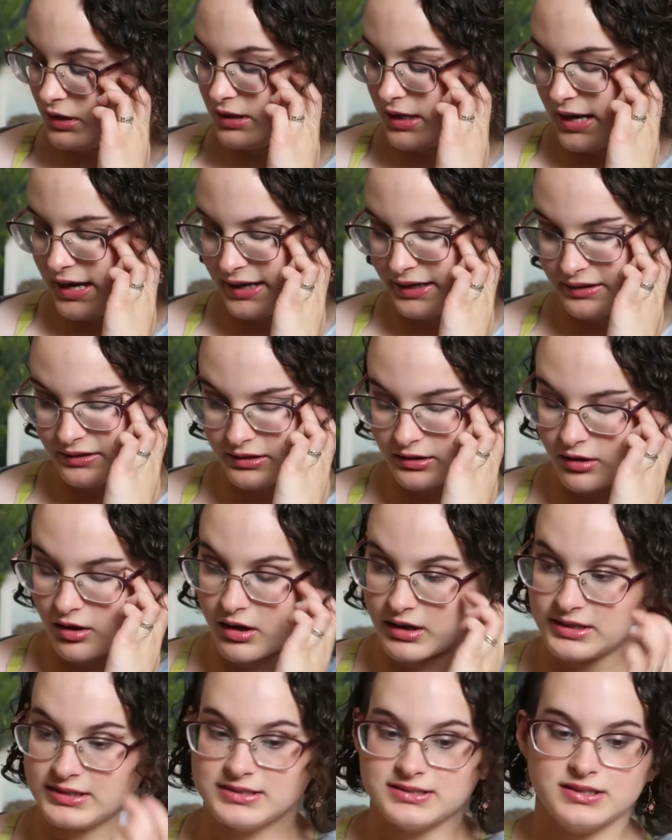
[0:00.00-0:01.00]
like,
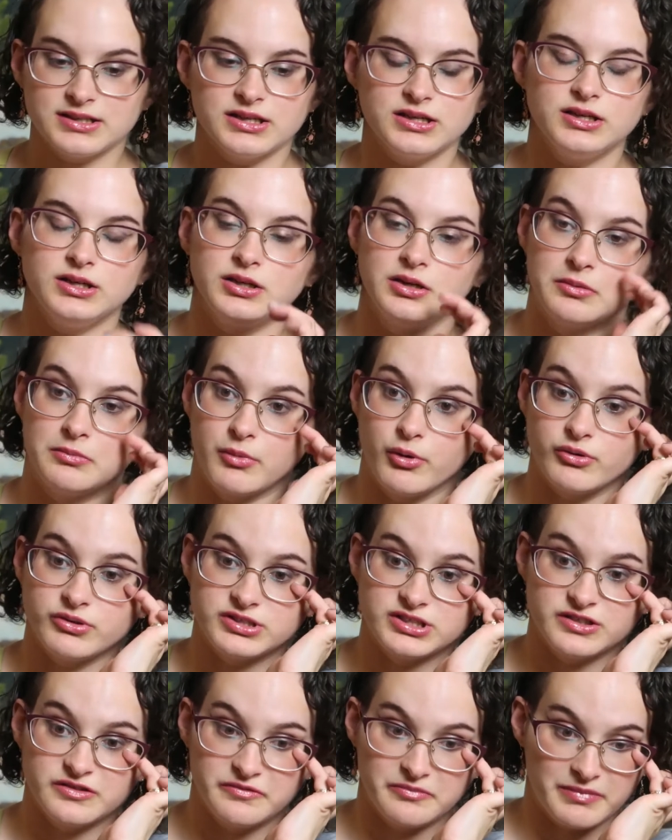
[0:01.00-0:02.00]
honestly,
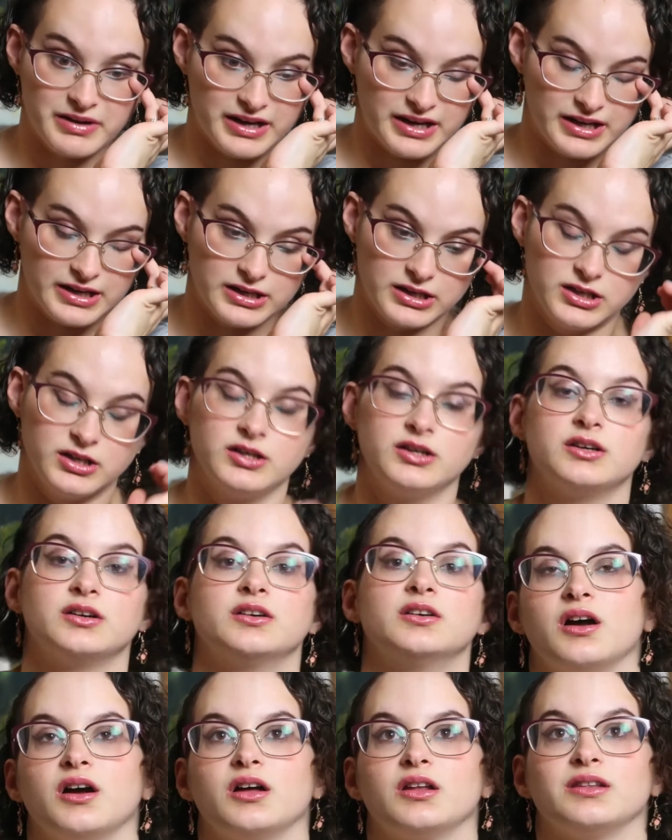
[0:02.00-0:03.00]
most of my
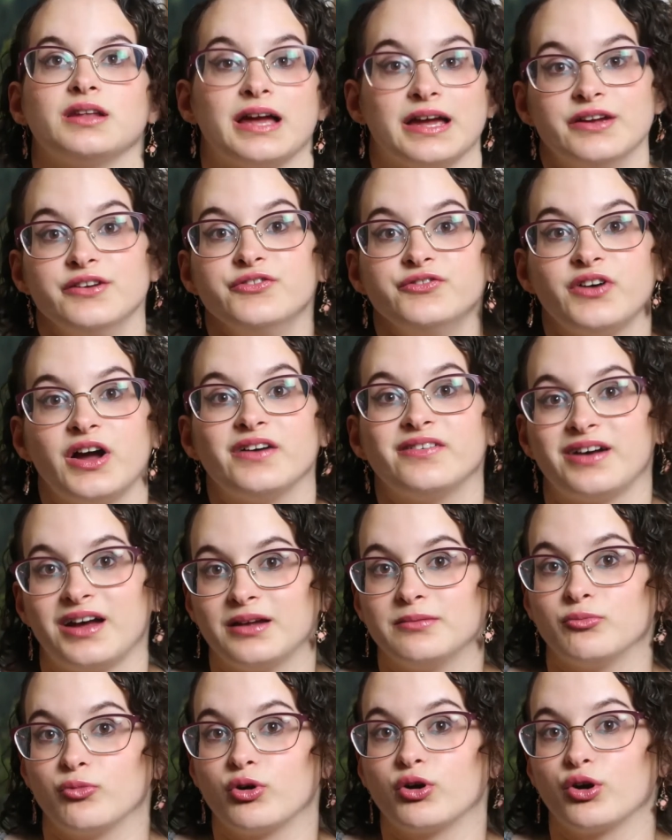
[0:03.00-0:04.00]
life, I've
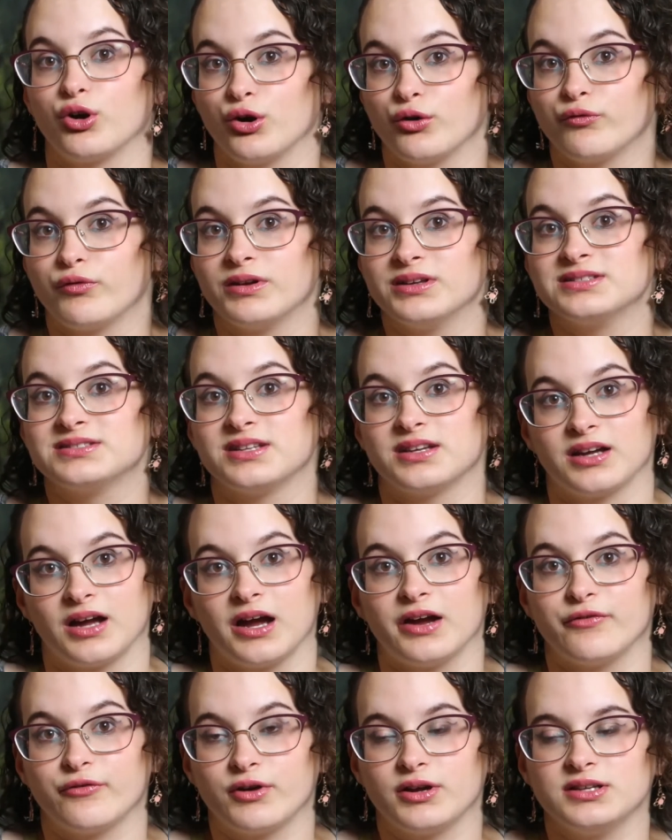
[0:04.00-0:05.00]
had more girlfriends than
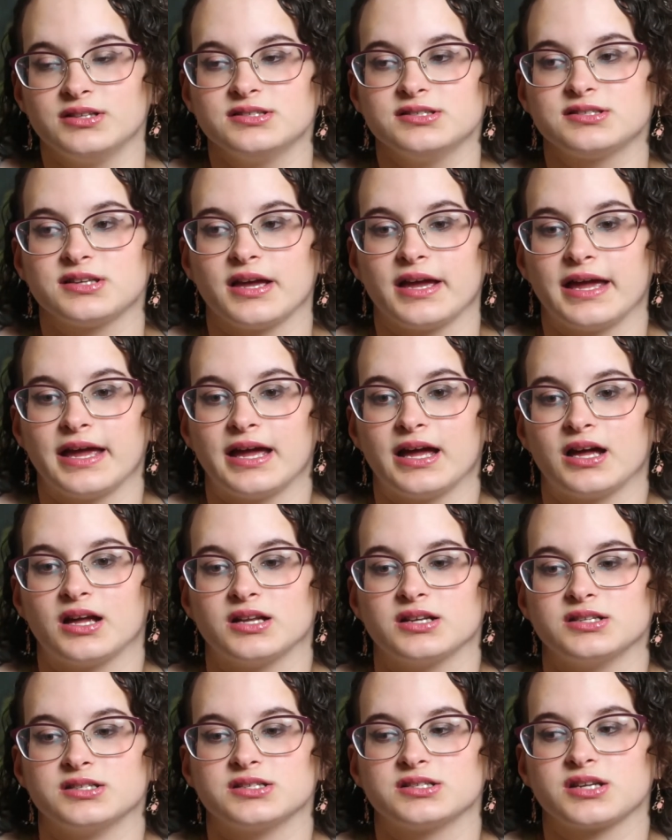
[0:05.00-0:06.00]
guy friends,
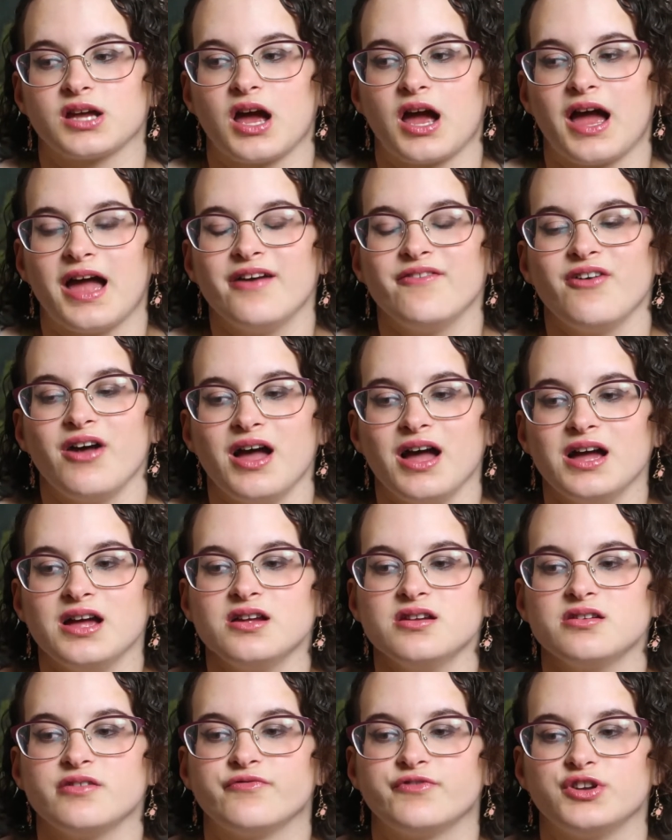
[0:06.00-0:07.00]
and I've
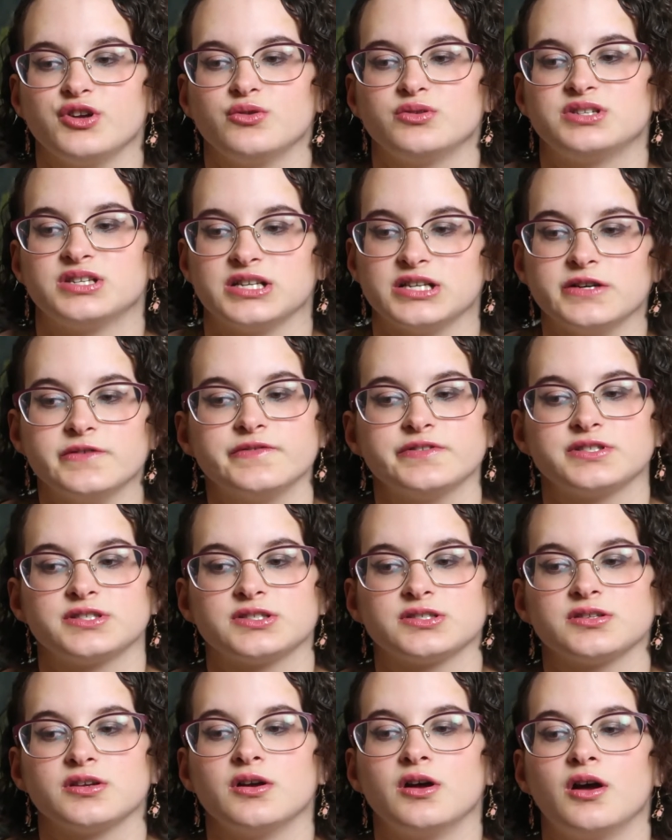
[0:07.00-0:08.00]
had a few
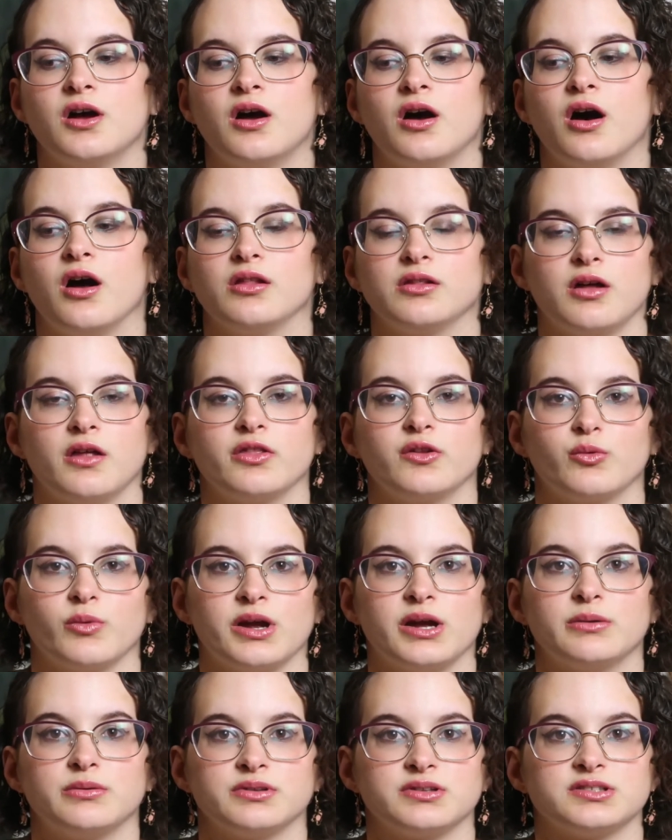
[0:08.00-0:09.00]
tiffs along the
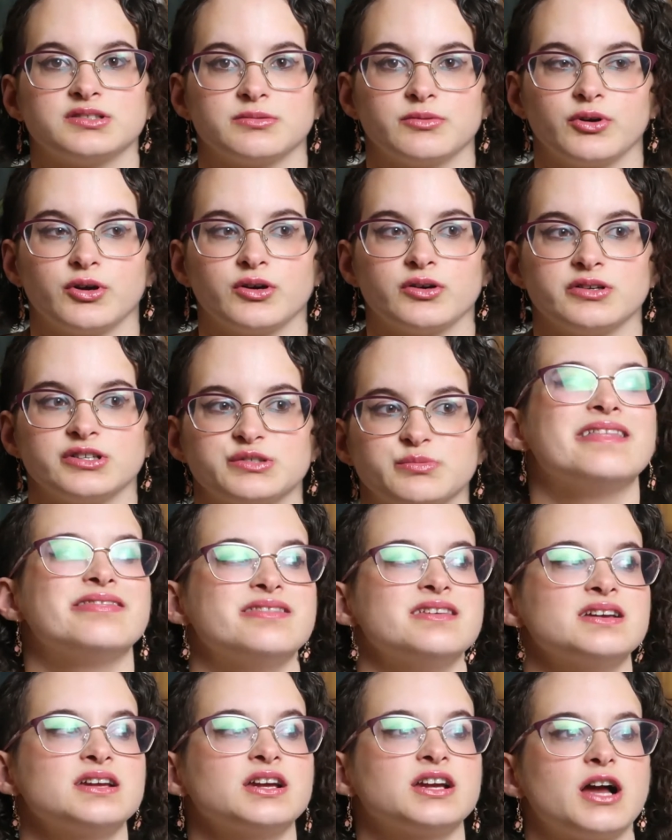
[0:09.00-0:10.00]
way with some girls. I
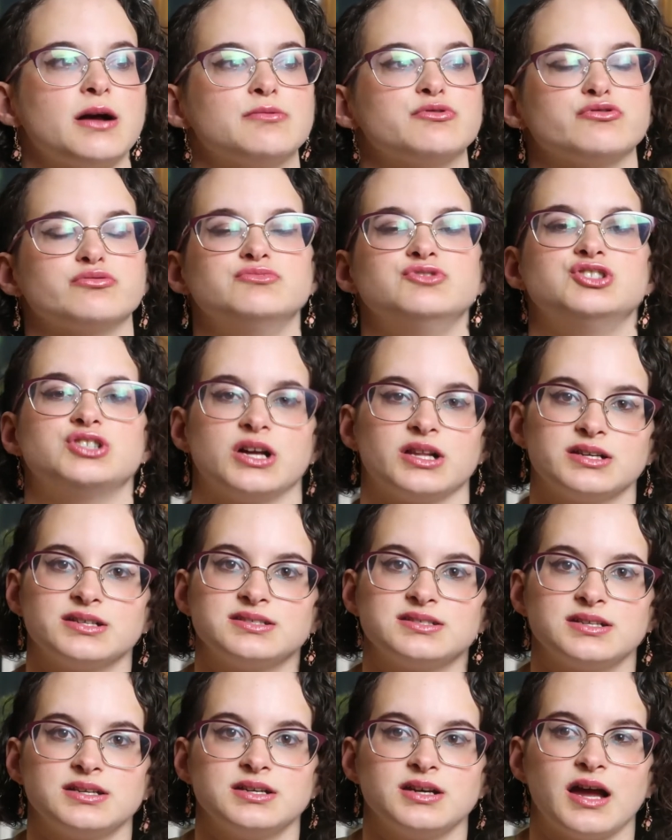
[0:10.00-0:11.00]
think it comes from
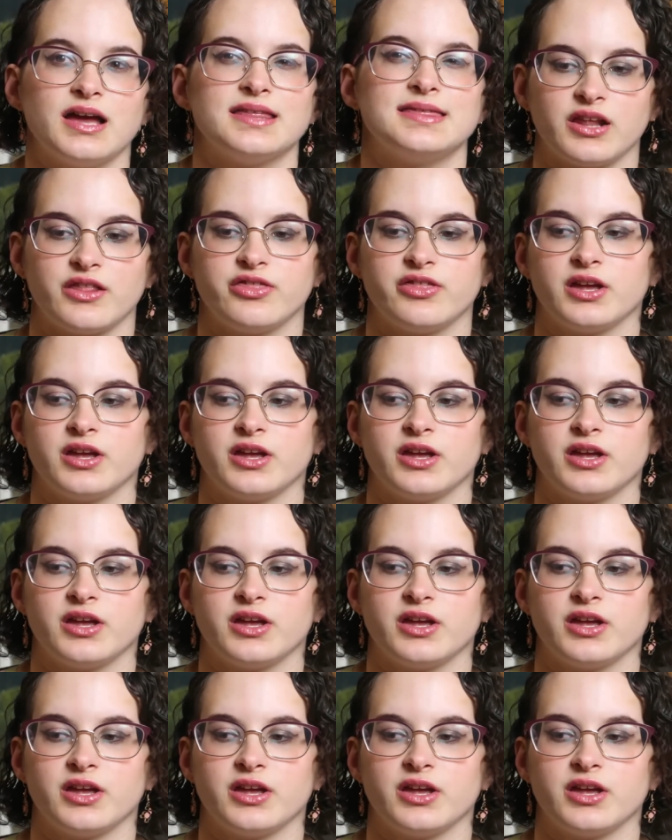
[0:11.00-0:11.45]
jealousy, and I